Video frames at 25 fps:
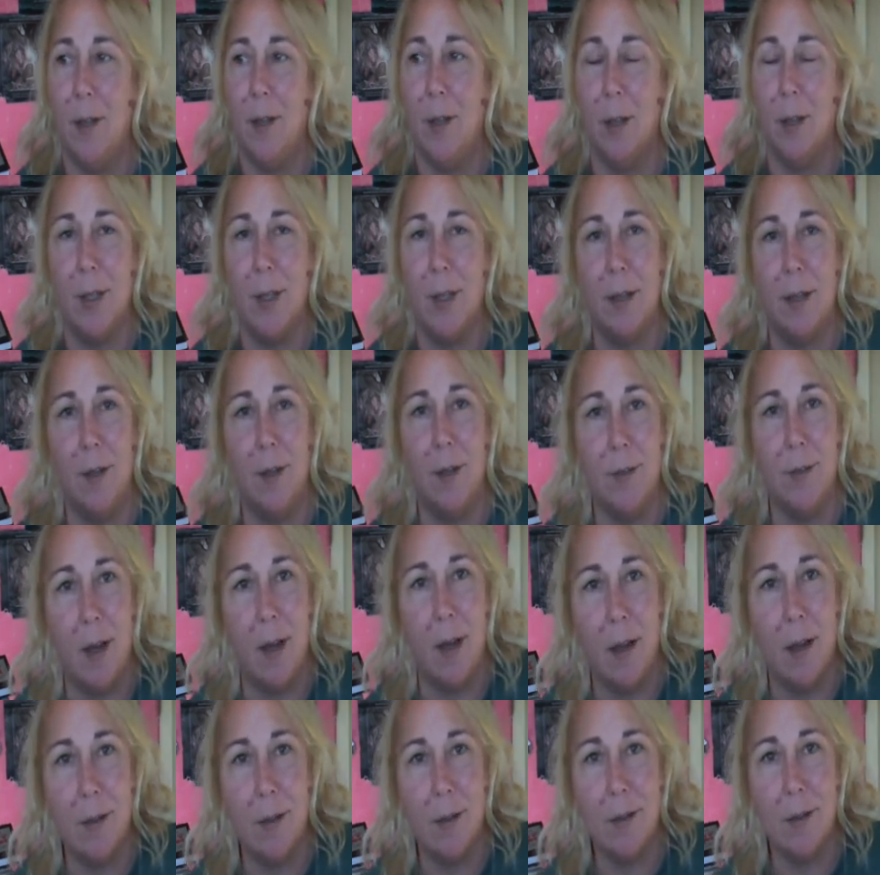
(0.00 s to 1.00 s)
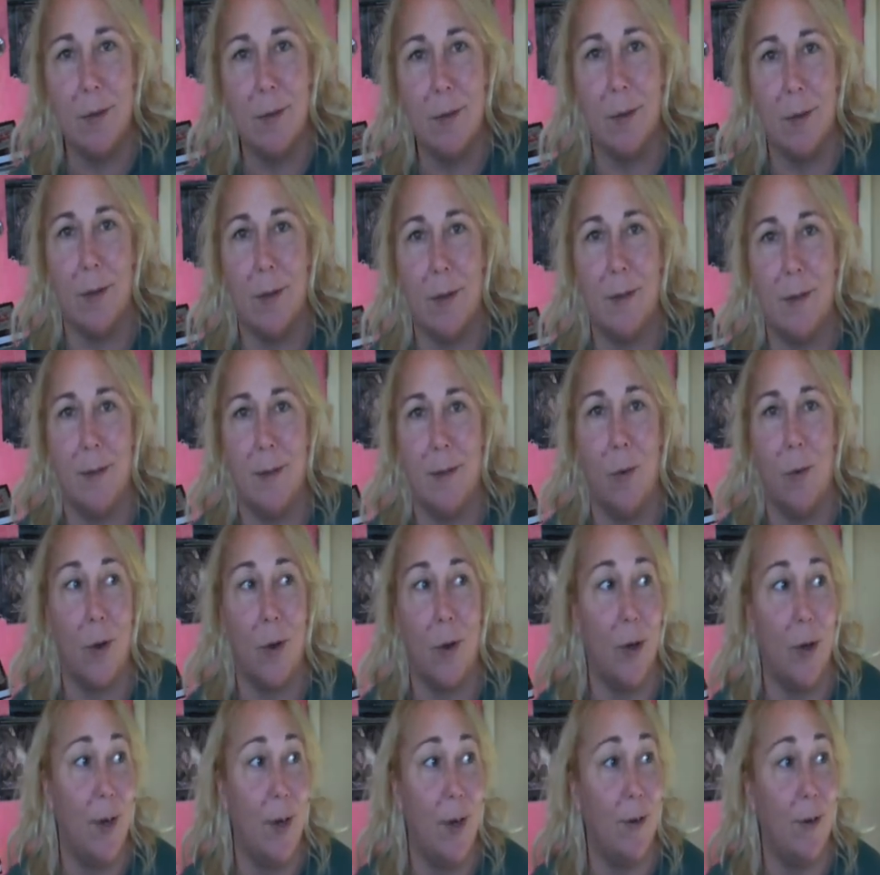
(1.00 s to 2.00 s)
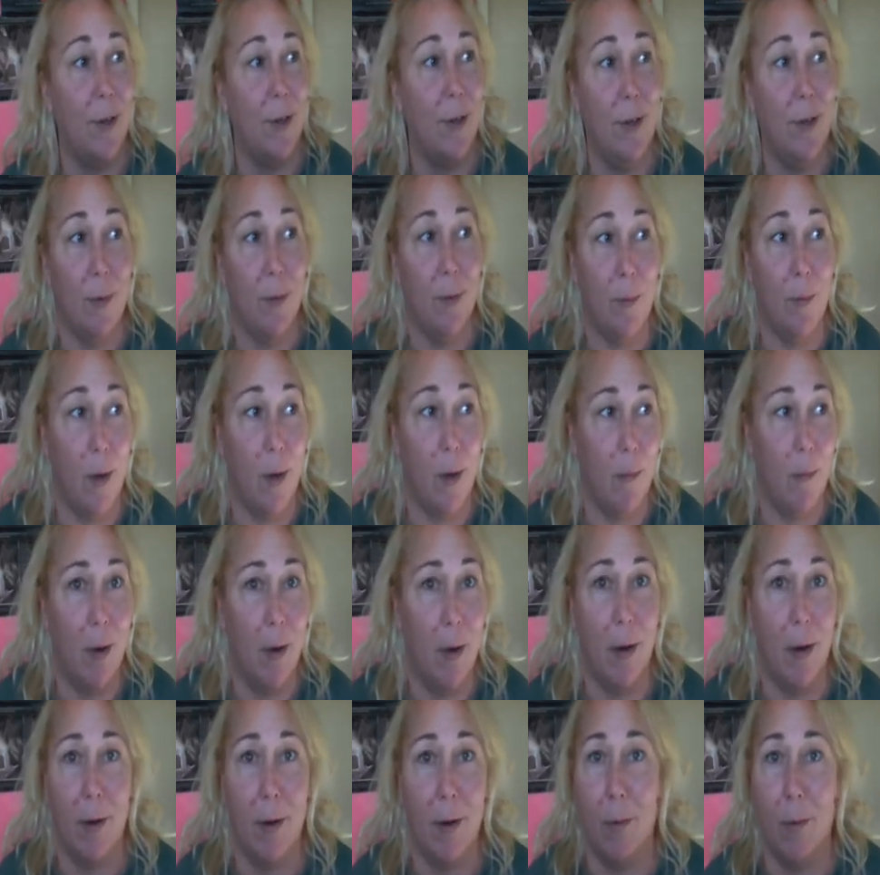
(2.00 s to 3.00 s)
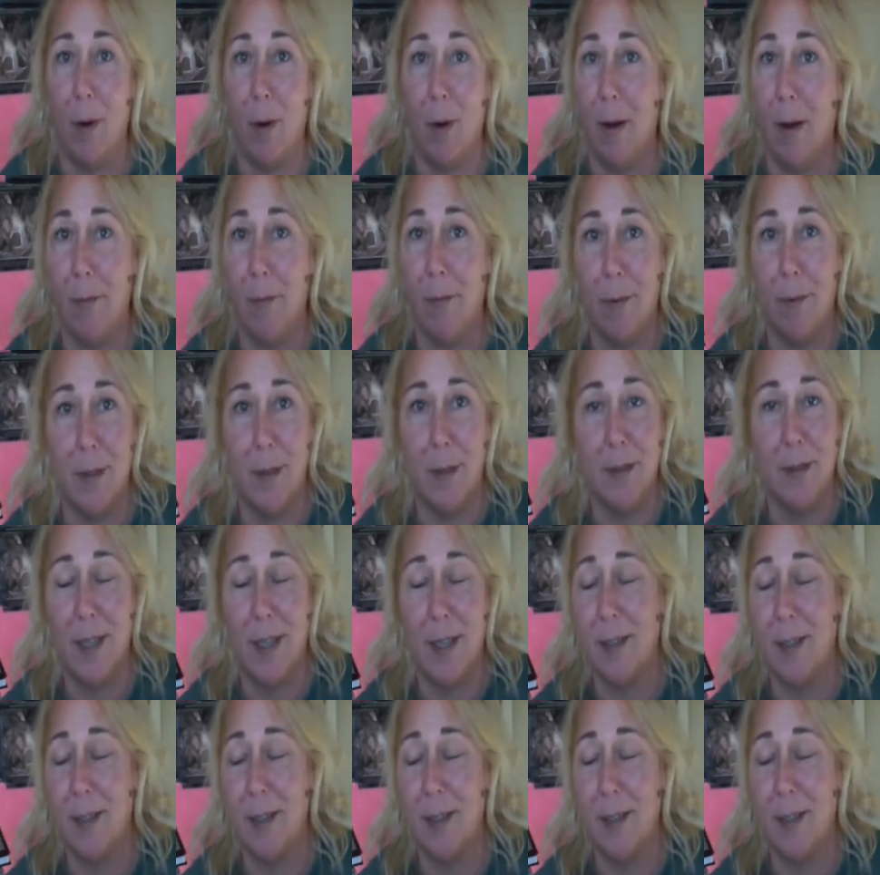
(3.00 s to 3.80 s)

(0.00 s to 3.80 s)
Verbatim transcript: Go down to your dollar store or go down to your Walmart or wherever it is.